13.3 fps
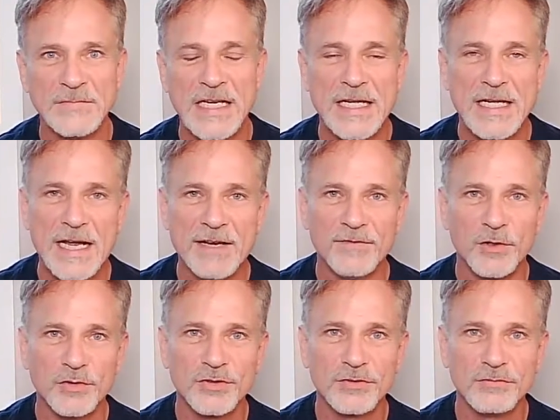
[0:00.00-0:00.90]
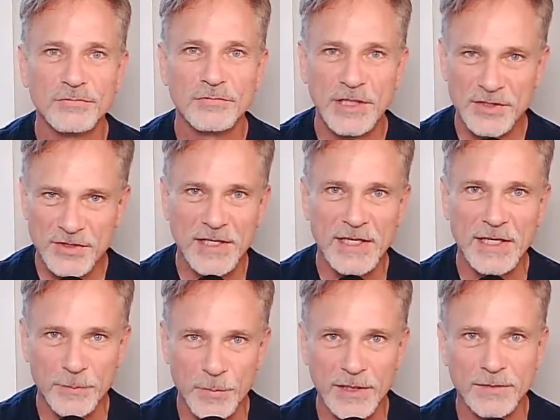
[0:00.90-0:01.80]
Hey folks, let's dig in
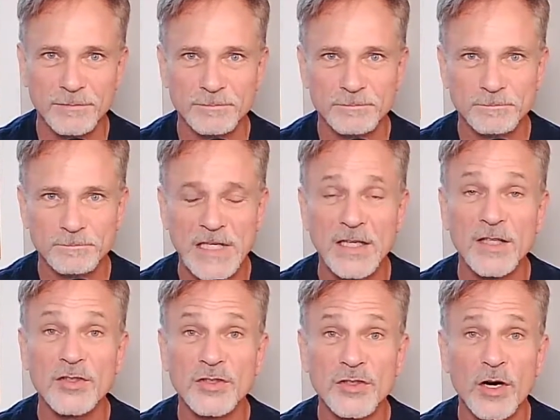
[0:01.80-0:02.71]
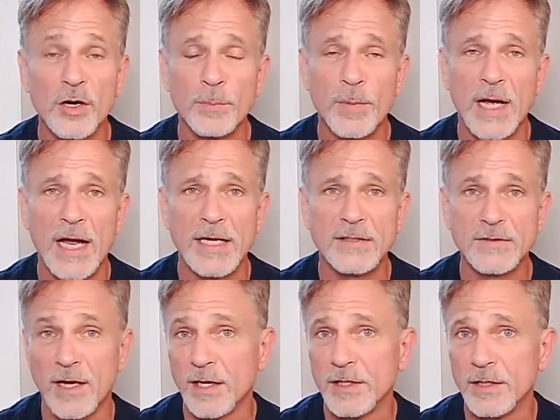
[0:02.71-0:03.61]
a bit. And let's start by
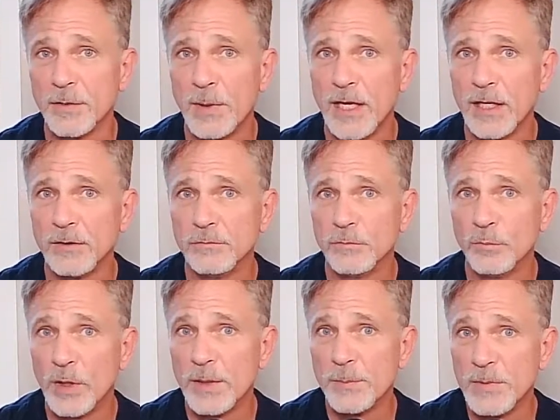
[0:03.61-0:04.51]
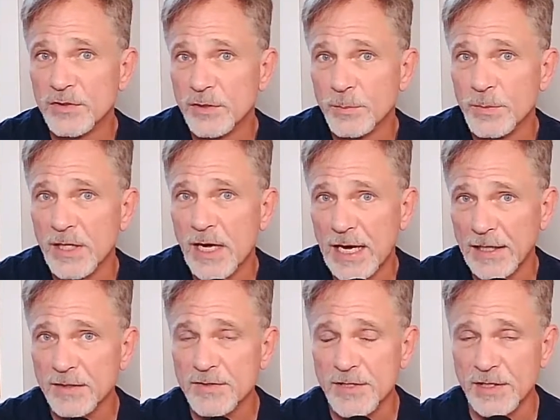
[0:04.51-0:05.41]
talking about what it means to be a
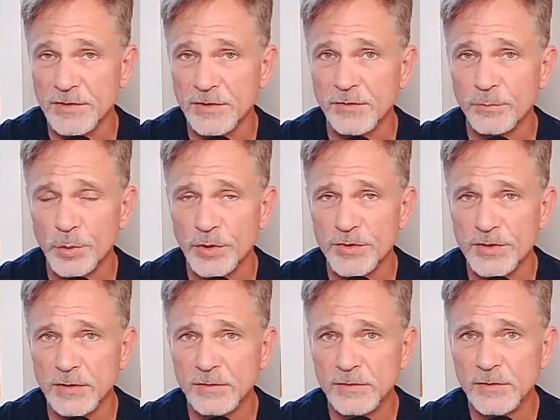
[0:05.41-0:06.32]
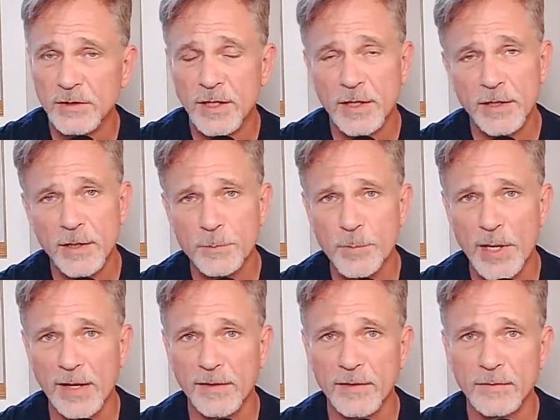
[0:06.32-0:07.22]
highly sensitive person and an
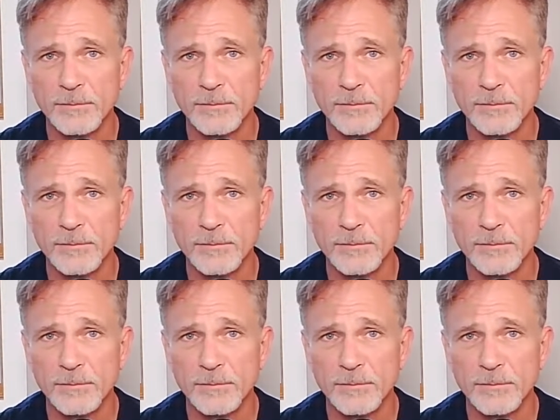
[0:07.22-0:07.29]
empath.